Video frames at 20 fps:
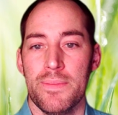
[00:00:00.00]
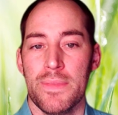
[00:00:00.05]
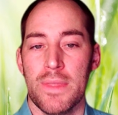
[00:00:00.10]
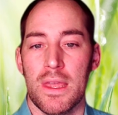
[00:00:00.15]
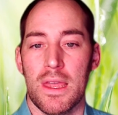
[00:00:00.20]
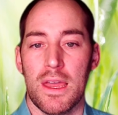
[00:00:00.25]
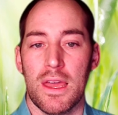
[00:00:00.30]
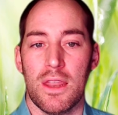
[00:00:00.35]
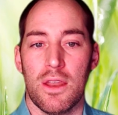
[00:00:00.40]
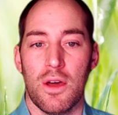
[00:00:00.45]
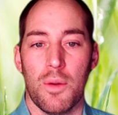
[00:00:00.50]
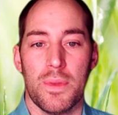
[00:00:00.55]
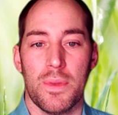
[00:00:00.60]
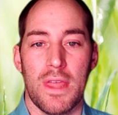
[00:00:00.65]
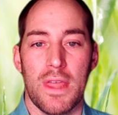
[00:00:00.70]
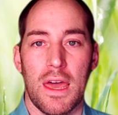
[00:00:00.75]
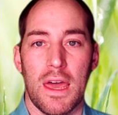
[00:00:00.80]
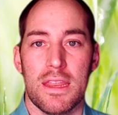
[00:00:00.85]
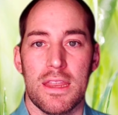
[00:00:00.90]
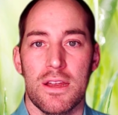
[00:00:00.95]
and open
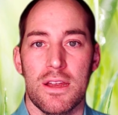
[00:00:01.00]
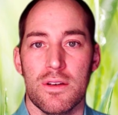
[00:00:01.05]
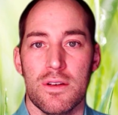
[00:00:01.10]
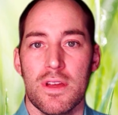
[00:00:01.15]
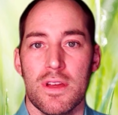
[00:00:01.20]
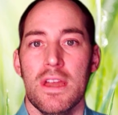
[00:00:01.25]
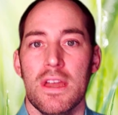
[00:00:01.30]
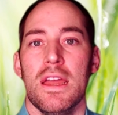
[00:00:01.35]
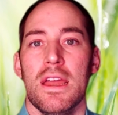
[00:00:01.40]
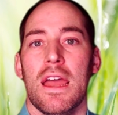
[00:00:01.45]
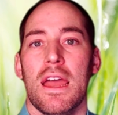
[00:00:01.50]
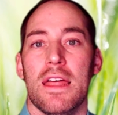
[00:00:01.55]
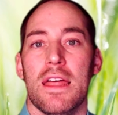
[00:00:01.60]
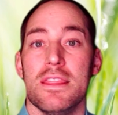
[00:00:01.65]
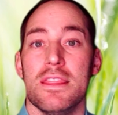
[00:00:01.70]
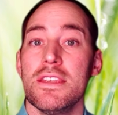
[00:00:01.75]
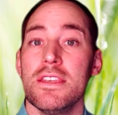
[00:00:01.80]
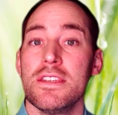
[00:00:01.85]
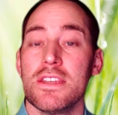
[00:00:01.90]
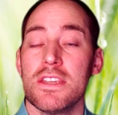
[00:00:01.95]
that here. And
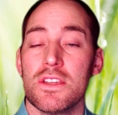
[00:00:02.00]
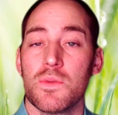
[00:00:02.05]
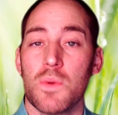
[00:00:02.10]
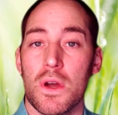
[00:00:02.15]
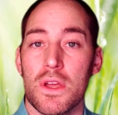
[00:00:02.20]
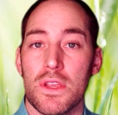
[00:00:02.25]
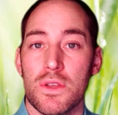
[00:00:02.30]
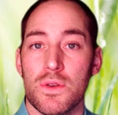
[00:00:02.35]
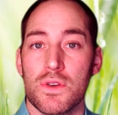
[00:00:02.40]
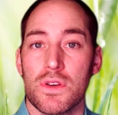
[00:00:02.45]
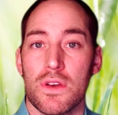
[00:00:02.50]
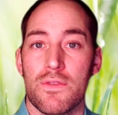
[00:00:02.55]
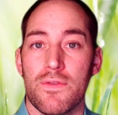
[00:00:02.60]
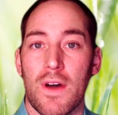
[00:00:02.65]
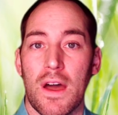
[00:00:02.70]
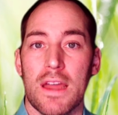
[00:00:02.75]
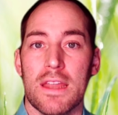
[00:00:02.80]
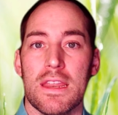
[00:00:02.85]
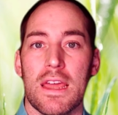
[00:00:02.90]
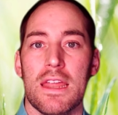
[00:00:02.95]
this is what you should
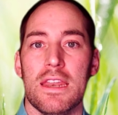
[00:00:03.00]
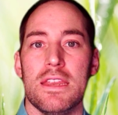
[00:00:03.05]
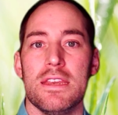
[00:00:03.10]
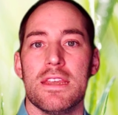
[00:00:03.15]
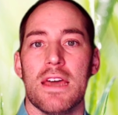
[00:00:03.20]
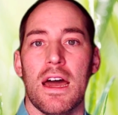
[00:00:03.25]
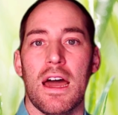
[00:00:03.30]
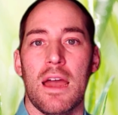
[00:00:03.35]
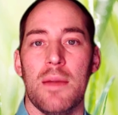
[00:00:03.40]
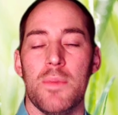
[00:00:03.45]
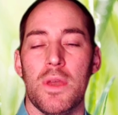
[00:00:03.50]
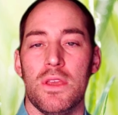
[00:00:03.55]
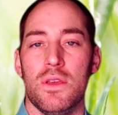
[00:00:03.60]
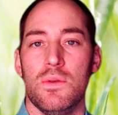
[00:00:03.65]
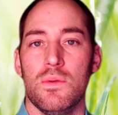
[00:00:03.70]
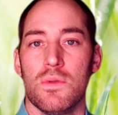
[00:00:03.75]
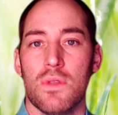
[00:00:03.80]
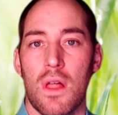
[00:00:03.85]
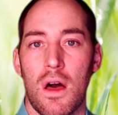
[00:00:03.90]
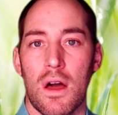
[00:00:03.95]
find anytime you
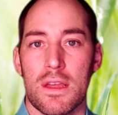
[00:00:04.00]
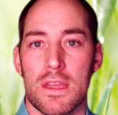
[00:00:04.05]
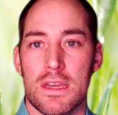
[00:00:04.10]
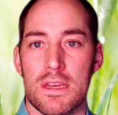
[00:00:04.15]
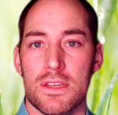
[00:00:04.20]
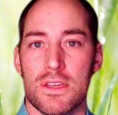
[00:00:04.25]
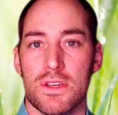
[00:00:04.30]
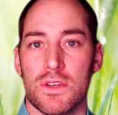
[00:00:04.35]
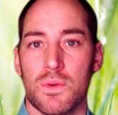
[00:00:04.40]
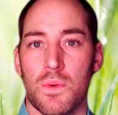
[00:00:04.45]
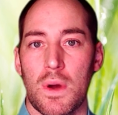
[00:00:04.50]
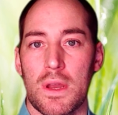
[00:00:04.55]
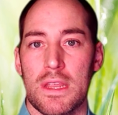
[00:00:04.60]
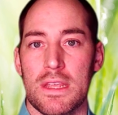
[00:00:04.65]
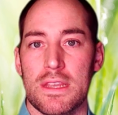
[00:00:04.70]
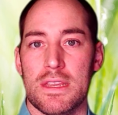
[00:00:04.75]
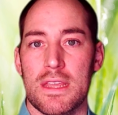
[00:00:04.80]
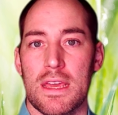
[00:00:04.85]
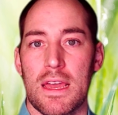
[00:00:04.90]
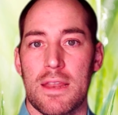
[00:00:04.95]
log into
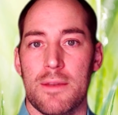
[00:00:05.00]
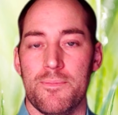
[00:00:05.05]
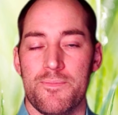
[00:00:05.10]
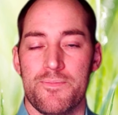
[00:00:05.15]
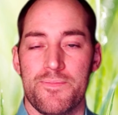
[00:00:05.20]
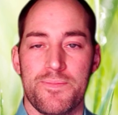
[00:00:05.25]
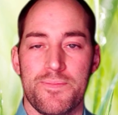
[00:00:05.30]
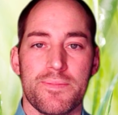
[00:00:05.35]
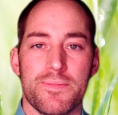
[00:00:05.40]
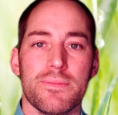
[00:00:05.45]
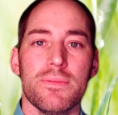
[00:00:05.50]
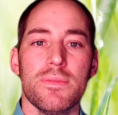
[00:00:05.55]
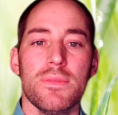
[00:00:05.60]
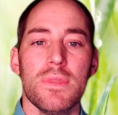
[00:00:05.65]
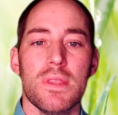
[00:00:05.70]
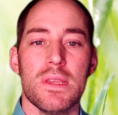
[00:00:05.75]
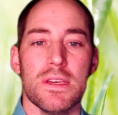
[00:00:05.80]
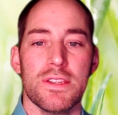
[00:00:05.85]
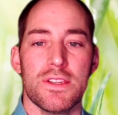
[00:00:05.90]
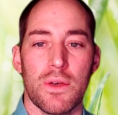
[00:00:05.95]
2010.
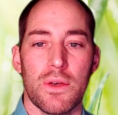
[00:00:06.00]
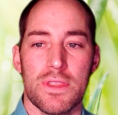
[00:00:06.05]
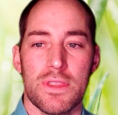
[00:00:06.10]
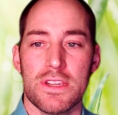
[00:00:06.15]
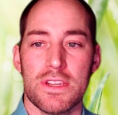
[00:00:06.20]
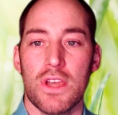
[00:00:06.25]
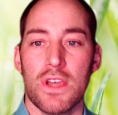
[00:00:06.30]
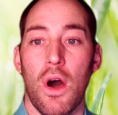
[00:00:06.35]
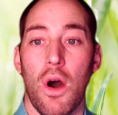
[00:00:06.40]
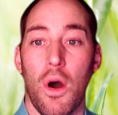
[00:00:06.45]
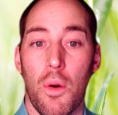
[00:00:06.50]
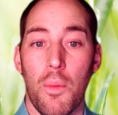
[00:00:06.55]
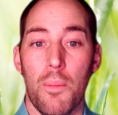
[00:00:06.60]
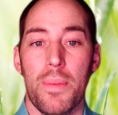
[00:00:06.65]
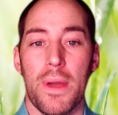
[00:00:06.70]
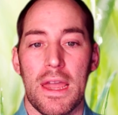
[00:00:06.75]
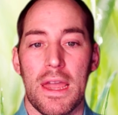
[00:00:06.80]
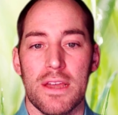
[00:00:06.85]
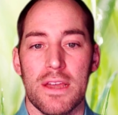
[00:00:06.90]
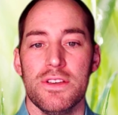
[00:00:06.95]
So this home
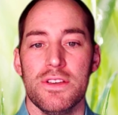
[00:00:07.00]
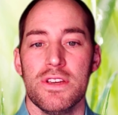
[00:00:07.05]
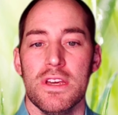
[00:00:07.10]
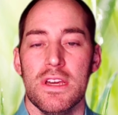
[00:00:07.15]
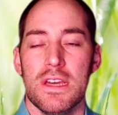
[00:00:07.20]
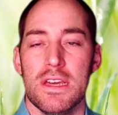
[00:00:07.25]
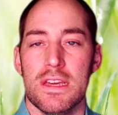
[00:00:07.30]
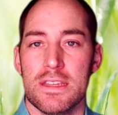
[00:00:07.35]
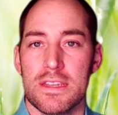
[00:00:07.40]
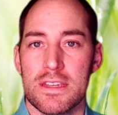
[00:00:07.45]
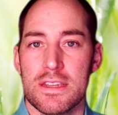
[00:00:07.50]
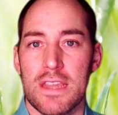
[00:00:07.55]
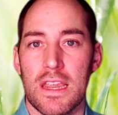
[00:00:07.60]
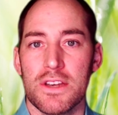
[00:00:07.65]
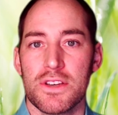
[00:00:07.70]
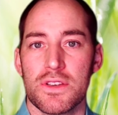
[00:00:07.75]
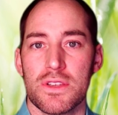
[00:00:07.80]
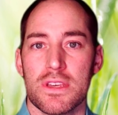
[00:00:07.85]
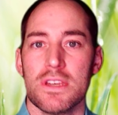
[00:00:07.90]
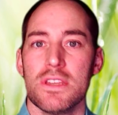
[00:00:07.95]
page is
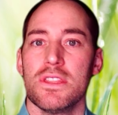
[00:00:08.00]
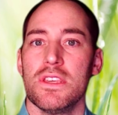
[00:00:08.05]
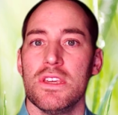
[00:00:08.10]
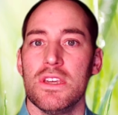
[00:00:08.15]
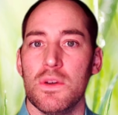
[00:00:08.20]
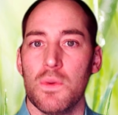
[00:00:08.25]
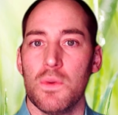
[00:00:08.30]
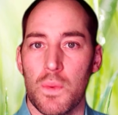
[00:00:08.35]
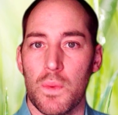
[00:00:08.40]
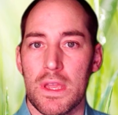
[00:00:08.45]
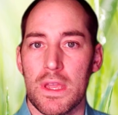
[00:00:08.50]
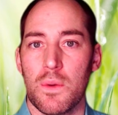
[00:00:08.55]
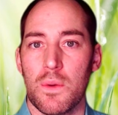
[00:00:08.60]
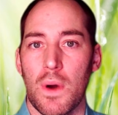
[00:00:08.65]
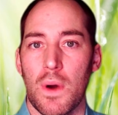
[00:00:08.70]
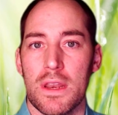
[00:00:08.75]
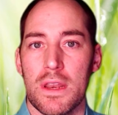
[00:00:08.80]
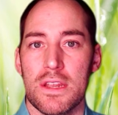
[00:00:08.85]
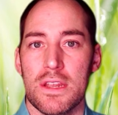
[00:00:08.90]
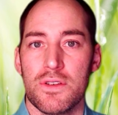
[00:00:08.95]
essentially the week
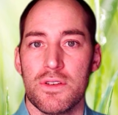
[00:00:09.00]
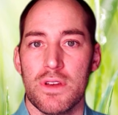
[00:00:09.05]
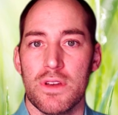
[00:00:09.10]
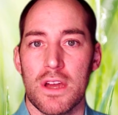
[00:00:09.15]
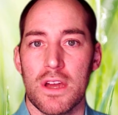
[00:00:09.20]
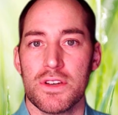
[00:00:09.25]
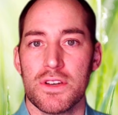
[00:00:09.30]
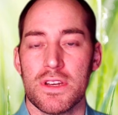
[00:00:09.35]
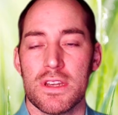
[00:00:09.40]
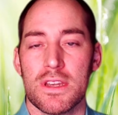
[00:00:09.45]
1 introduction.